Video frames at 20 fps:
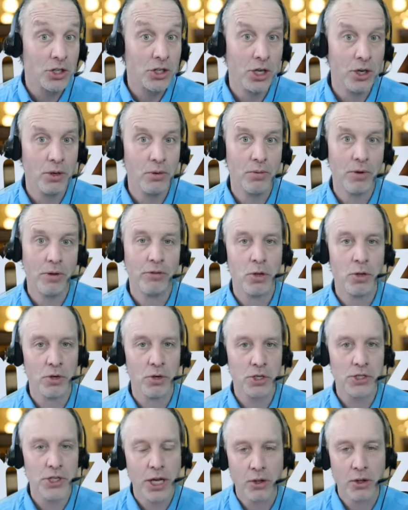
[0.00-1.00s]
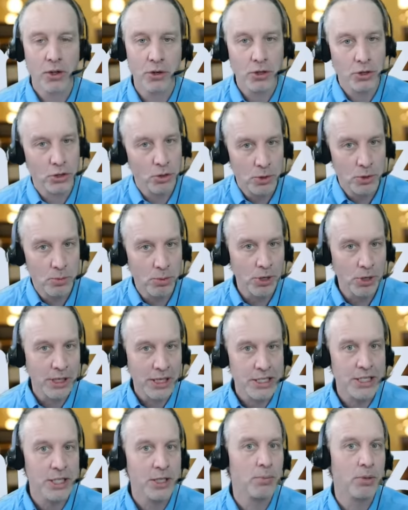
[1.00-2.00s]
ago, if you were a seller, it was pretty
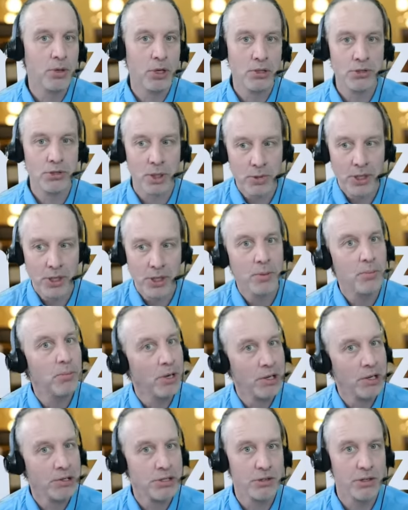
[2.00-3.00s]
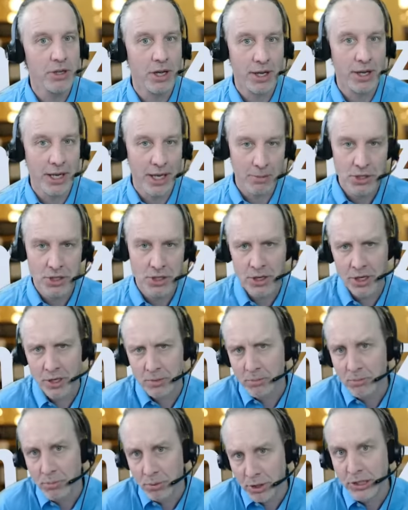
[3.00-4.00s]
easy to put something up on
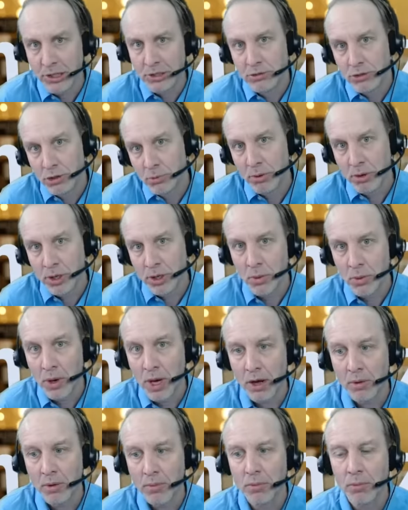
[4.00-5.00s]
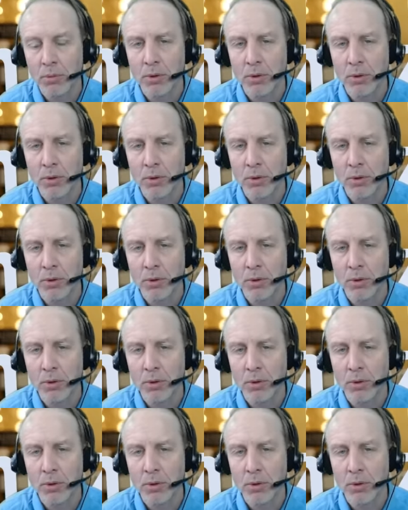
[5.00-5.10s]
Amazon and do pretty well.